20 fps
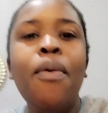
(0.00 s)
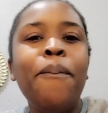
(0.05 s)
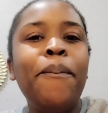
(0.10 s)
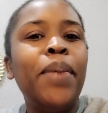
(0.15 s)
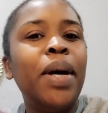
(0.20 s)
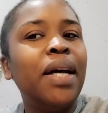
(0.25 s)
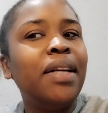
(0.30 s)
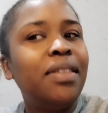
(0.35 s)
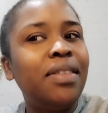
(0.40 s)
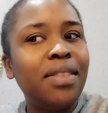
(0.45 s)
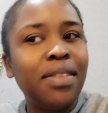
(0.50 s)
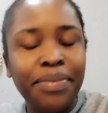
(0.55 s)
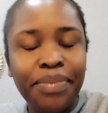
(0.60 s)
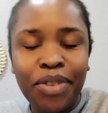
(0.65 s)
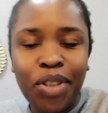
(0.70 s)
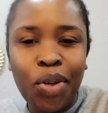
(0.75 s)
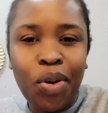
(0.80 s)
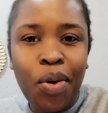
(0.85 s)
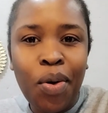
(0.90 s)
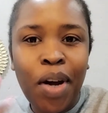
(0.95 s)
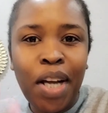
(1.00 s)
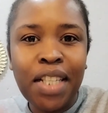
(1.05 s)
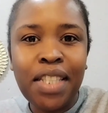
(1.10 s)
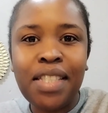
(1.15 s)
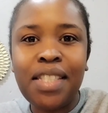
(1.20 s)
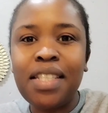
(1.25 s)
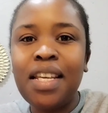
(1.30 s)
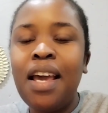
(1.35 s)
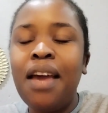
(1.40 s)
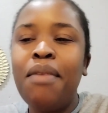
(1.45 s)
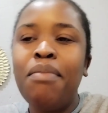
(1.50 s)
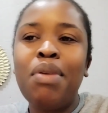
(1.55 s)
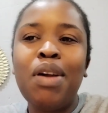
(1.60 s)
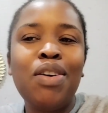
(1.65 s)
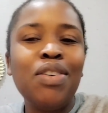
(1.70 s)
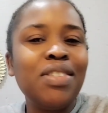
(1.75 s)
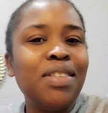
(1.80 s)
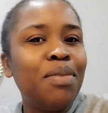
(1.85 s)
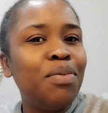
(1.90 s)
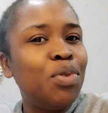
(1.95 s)
But you know what,
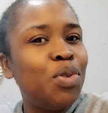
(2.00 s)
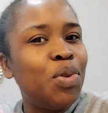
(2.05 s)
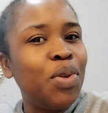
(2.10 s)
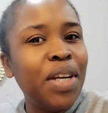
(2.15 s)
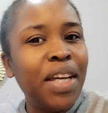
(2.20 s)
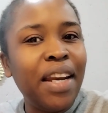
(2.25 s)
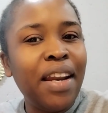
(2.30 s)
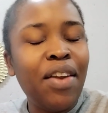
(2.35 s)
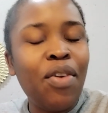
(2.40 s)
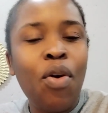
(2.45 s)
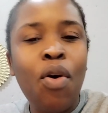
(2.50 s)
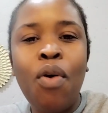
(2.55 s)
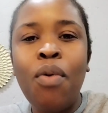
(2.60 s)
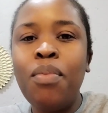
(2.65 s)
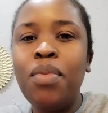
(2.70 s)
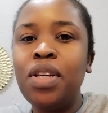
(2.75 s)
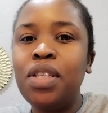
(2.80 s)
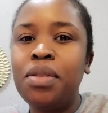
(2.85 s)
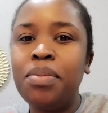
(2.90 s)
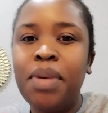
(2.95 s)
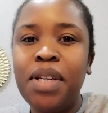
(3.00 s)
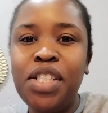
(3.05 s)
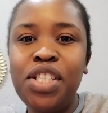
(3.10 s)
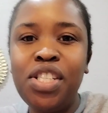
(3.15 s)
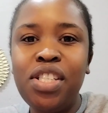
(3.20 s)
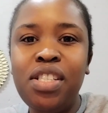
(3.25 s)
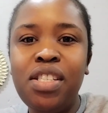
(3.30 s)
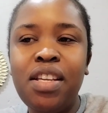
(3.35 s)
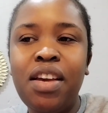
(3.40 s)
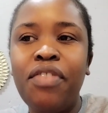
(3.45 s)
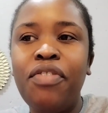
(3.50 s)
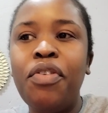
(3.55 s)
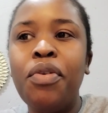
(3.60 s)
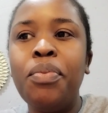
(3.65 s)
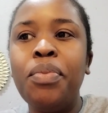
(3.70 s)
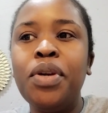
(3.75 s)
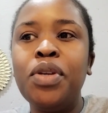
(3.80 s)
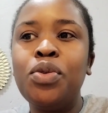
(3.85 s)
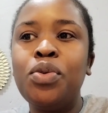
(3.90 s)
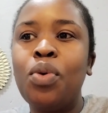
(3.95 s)
because I'm doing it at home, it's much easier for
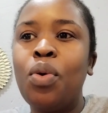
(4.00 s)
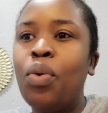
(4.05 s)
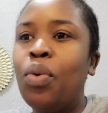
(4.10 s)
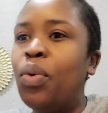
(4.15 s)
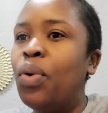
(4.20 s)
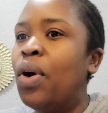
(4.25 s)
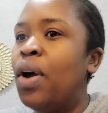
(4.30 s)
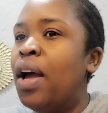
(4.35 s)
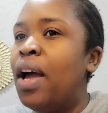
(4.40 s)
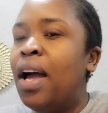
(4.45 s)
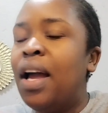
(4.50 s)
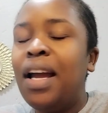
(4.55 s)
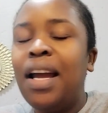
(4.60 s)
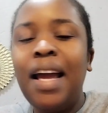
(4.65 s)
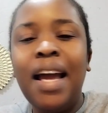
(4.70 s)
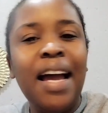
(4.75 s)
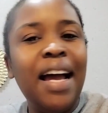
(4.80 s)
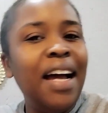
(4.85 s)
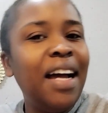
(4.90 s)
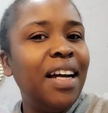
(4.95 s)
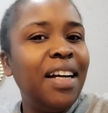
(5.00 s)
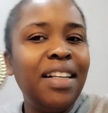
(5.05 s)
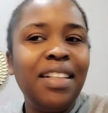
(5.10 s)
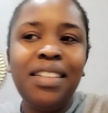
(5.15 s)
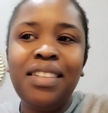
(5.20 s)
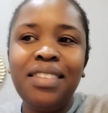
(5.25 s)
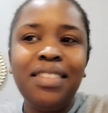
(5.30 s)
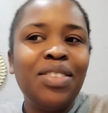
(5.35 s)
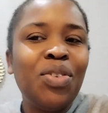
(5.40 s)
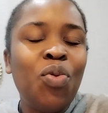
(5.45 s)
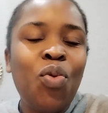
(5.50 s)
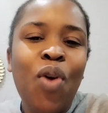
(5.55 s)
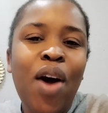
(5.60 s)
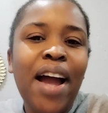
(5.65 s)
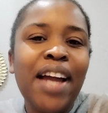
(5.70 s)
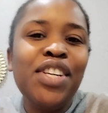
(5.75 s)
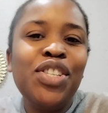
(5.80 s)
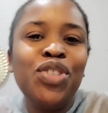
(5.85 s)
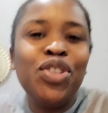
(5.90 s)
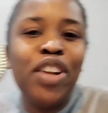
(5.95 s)
me, so
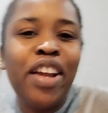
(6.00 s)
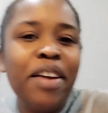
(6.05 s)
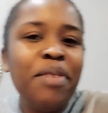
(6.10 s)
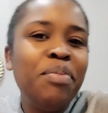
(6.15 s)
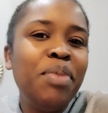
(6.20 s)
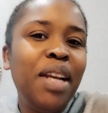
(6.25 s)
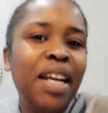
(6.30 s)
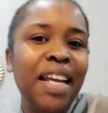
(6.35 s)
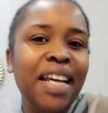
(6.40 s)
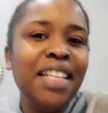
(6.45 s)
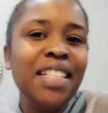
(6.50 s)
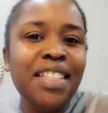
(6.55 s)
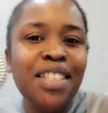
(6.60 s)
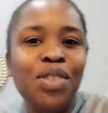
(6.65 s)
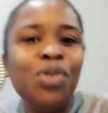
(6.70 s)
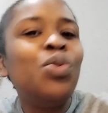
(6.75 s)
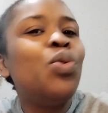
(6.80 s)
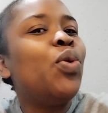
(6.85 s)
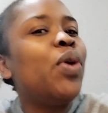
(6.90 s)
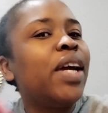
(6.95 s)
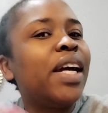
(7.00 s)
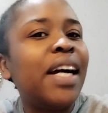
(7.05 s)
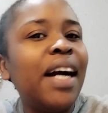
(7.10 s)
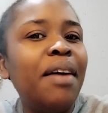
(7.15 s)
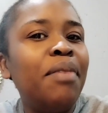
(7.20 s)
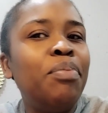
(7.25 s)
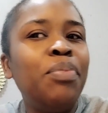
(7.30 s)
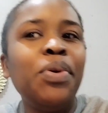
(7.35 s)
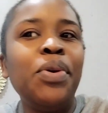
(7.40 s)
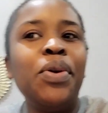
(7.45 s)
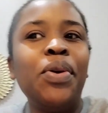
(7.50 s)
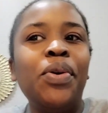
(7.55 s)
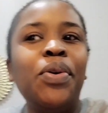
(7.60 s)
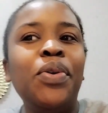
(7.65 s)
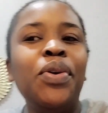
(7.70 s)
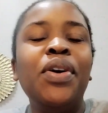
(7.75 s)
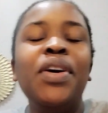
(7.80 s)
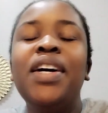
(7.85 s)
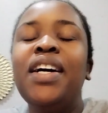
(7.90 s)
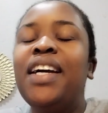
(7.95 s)
why should I be lazy to wake up, you
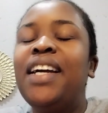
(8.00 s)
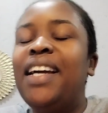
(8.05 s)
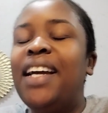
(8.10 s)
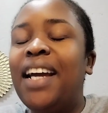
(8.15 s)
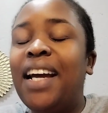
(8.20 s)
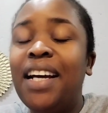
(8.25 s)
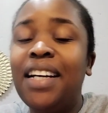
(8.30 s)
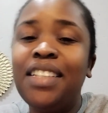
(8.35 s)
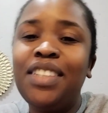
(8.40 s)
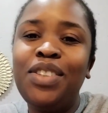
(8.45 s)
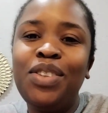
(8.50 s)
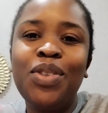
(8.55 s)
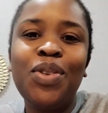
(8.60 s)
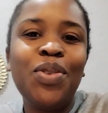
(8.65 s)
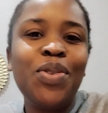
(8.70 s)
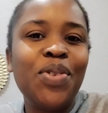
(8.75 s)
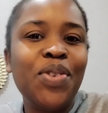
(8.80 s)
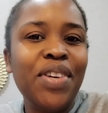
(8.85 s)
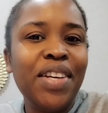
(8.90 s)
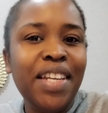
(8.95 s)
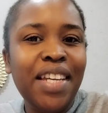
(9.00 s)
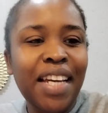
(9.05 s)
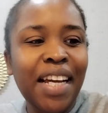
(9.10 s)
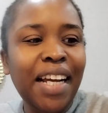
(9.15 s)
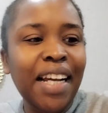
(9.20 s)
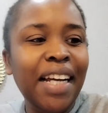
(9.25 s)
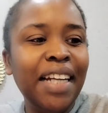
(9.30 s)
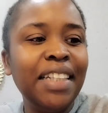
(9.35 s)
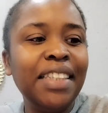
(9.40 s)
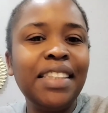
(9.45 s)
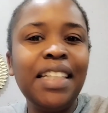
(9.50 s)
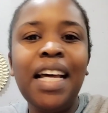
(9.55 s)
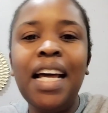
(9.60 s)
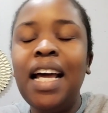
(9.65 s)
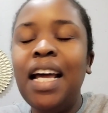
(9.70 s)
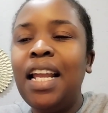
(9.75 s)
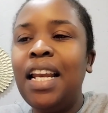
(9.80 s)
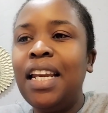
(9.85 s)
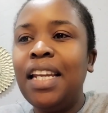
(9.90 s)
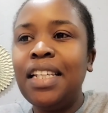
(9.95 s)
know? Yeah, so yeah guys,
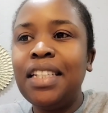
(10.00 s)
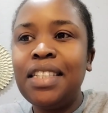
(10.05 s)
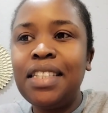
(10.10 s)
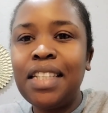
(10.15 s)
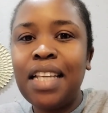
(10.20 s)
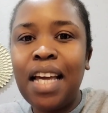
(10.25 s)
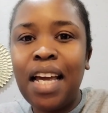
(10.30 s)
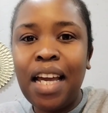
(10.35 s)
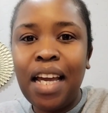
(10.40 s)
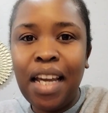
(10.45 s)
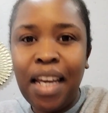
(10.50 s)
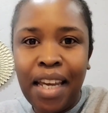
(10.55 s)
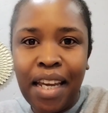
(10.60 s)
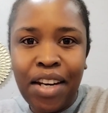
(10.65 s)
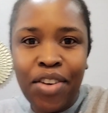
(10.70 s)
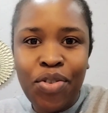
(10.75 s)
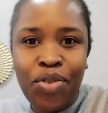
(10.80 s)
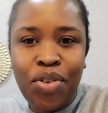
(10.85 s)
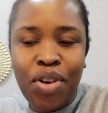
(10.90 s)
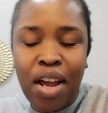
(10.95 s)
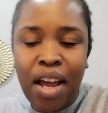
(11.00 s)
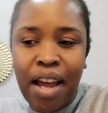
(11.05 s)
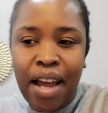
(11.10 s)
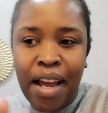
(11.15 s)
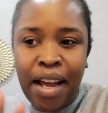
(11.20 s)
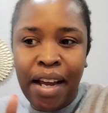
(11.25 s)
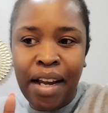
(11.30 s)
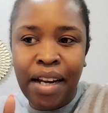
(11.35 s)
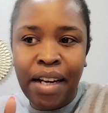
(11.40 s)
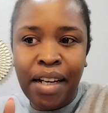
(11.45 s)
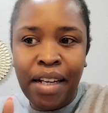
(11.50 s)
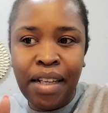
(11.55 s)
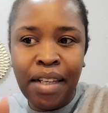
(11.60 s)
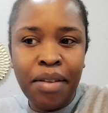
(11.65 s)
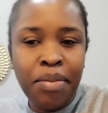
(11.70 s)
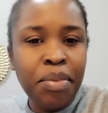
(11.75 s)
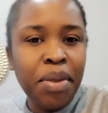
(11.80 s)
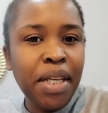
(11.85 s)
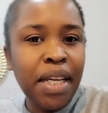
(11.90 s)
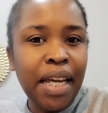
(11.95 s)
let
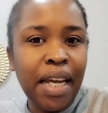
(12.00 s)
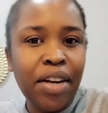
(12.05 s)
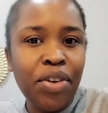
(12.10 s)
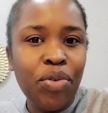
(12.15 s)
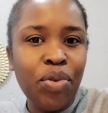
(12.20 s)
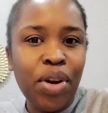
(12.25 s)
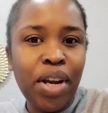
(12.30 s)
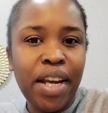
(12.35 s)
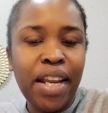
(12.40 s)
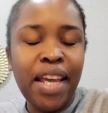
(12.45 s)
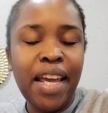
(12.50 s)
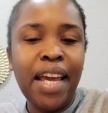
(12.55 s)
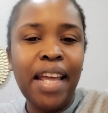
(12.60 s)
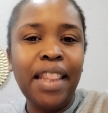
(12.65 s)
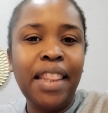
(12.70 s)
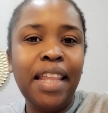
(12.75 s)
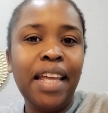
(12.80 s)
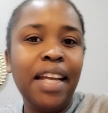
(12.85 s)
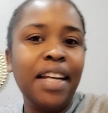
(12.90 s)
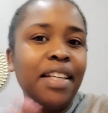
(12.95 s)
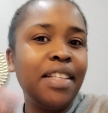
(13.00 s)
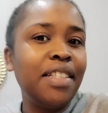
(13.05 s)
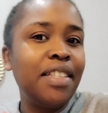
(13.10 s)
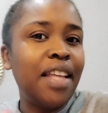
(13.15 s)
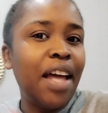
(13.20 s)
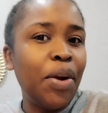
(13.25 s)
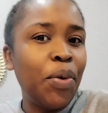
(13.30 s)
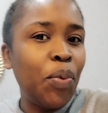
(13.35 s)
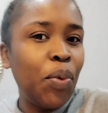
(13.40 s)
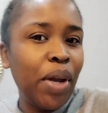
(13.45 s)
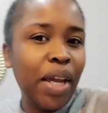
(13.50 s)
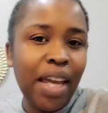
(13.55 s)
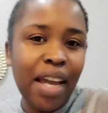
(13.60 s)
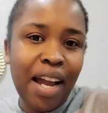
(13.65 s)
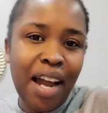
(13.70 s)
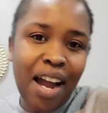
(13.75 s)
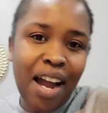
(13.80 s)
me get ready and then start working